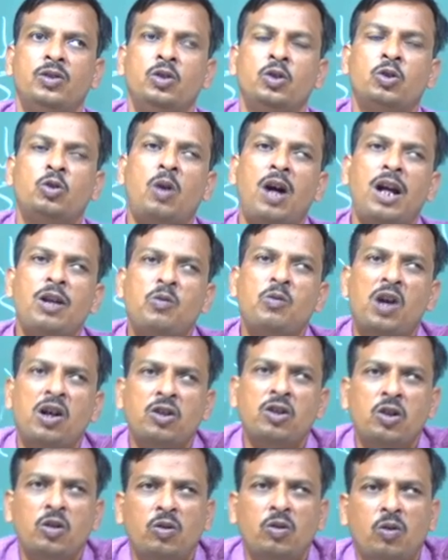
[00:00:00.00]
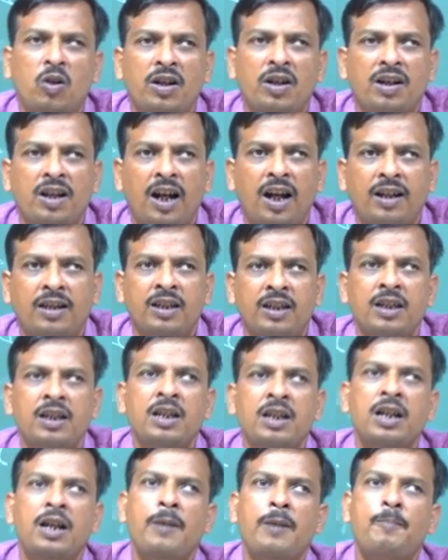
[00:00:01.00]
So, I want to conduct
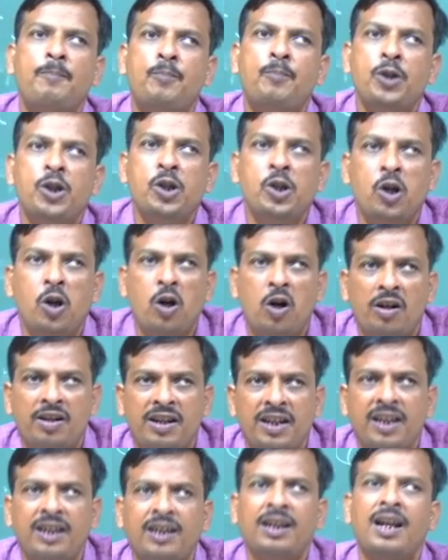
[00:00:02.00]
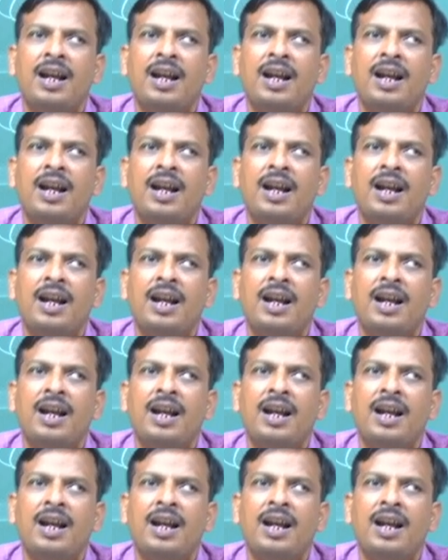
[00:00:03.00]
a periodic